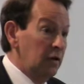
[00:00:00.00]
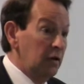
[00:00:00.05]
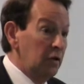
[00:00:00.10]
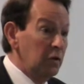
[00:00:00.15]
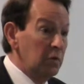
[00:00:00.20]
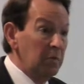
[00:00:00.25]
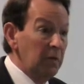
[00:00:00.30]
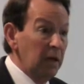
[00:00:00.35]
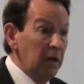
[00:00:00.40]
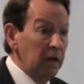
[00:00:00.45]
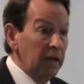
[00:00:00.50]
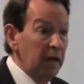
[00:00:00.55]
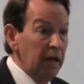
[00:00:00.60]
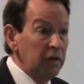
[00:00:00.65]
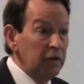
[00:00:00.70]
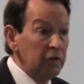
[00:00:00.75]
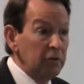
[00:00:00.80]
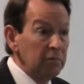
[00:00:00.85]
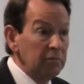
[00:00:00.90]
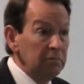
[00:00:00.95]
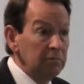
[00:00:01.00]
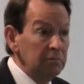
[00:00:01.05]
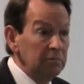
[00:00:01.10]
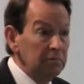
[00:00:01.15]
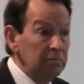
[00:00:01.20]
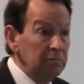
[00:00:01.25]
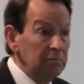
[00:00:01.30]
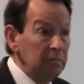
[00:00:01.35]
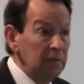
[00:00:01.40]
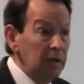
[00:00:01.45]
humiliation,
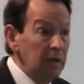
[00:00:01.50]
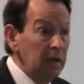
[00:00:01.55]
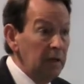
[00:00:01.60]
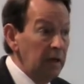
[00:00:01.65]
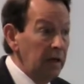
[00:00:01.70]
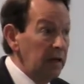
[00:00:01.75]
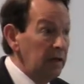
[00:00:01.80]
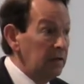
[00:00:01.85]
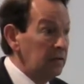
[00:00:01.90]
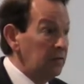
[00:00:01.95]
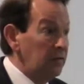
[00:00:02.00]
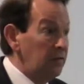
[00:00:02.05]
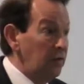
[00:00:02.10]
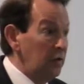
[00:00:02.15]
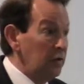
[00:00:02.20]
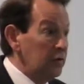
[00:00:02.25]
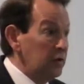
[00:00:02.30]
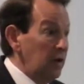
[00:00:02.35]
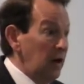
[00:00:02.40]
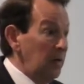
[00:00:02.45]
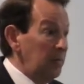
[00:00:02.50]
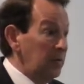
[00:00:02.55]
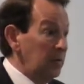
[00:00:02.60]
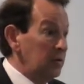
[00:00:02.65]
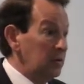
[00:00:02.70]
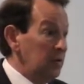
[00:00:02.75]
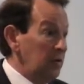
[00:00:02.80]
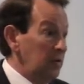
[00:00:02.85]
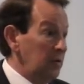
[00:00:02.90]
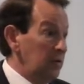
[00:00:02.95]
and at the first
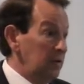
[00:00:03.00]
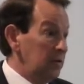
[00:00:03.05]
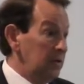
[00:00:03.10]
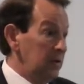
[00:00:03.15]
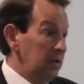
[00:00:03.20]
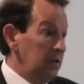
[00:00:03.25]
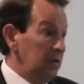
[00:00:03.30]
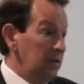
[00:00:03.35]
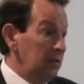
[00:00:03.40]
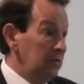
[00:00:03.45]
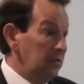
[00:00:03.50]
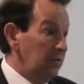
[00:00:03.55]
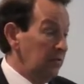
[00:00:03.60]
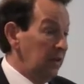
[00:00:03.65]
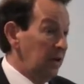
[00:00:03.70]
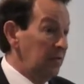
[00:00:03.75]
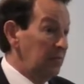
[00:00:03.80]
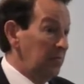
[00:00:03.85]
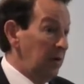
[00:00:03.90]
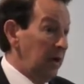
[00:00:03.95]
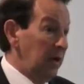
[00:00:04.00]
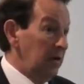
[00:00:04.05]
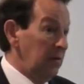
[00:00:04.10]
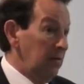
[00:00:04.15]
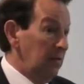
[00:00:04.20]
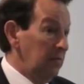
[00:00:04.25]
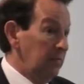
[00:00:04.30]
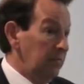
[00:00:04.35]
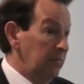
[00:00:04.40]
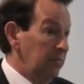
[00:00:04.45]
opportunity, they
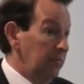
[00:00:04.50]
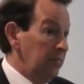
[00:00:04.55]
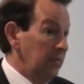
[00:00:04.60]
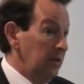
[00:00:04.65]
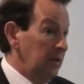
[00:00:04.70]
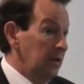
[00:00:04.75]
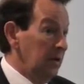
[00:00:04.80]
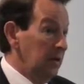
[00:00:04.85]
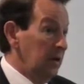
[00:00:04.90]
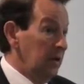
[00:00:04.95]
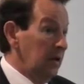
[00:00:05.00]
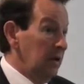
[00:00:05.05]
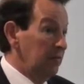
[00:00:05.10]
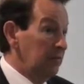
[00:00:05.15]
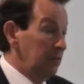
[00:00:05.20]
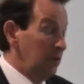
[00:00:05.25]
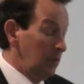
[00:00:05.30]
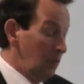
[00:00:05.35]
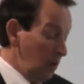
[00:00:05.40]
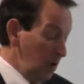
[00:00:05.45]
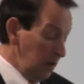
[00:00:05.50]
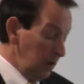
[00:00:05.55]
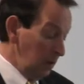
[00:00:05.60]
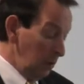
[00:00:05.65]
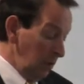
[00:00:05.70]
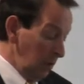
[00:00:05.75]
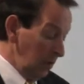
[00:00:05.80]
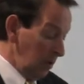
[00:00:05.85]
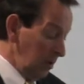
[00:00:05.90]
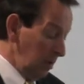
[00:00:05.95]
bail. If we want to
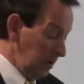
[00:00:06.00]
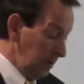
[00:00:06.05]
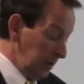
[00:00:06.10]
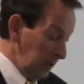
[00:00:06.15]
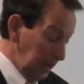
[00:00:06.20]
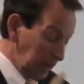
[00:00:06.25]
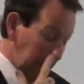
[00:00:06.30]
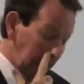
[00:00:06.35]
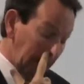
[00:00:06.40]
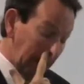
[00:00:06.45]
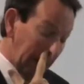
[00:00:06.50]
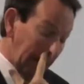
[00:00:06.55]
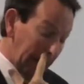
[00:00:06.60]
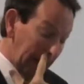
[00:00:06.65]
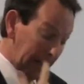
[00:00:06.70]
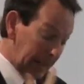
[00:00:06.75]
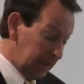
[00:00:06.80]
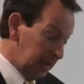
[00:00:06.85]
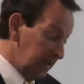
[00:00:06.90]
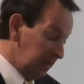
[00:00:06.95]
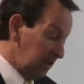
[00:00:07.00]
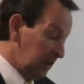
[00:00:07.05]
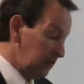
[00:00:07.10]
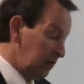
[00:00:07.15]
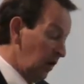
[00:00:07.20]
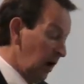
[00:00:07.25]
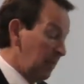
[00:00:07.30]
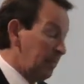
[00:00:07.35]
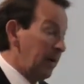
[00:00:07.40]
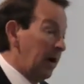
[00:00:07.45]
work on the
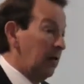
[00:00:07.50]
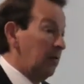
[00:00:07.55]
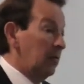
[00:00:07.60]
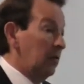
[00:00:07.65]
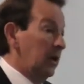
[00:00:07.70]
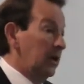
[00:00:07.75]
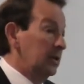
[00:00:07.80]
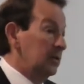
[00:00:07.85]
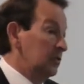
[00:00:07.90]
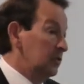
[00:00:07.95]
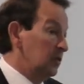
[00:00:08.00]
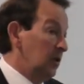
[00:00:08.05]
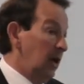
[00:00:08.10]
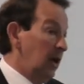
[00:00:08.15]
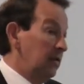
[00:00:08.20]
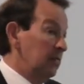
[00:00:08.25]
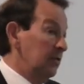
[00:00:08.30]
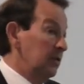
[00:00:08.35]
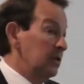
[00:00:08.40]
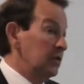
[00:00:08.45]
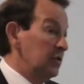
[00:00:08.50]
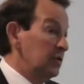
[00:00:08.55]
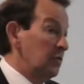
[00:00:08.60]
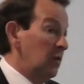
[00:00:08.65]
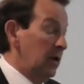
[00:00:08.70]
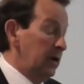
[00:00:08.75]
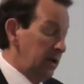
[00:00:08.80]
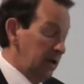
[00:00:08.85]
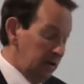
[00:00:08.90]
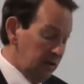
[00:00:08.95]
dropout rate, and there's a lot of reasons
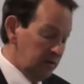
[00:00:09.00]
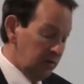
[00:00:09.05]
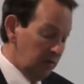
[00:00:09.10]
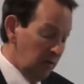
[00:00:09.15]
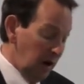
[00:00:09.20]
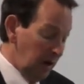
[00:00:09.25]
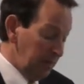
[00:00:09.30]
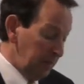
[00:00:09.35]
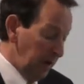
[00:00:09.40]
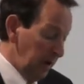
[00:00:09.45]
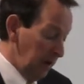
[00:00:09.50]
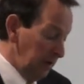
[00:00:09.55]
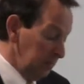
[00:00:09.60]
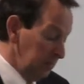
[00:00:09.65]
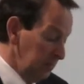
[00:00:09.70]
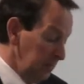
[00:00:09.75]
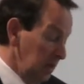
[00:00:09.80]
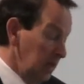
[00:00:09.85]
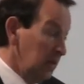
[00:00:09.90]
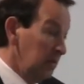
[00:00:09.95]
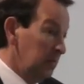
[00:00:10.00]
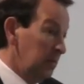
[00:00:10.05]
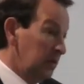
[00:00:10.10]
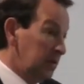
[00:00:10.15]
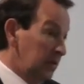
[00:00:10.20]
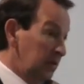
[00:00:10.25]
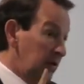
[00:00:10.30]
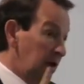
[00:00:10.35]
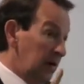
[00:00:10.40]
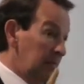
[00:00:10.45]
why kids drop out, but
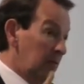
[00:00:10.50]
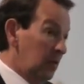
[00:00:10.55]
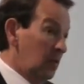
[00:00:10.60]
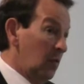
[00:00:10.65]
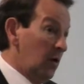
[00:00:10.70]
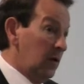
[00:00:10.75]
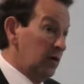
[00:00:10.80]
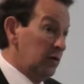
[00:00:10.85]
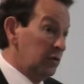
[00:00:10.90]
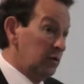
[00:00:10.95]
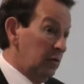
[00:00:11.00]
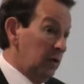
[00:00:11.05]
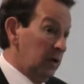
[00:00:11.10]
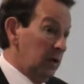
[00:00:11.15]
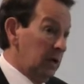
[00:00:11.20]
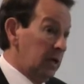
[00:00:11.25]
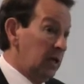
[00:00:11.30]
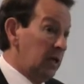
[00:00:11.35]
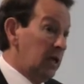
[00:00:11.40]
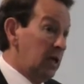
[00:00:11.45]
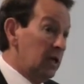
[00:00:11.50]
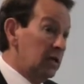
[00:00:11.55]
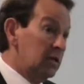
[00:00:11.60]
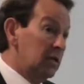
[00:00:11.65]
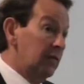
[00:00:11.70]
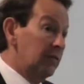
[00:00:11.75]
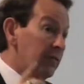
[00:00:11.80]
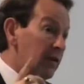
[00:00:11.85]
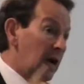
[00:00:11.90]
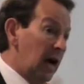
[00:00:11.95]
the number one is reading. Kids
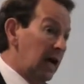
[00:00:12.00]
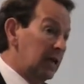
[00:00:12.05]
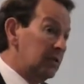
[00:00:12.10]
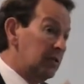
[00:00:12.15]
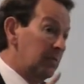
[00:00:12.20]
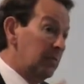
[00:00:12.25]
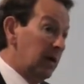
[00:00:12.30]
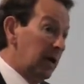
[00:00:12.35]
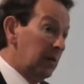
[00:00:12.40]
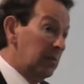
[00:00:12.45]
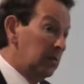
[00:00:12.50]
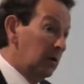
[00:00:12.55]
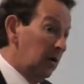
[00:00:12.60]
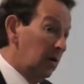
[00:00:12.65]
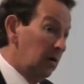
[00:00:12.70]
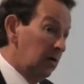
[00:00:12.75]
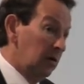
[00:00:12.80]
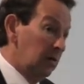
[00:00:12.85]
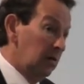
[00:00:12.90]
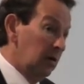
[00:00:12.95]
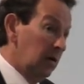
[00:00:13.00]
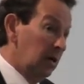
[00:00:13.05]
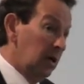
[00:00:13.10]
have got to be able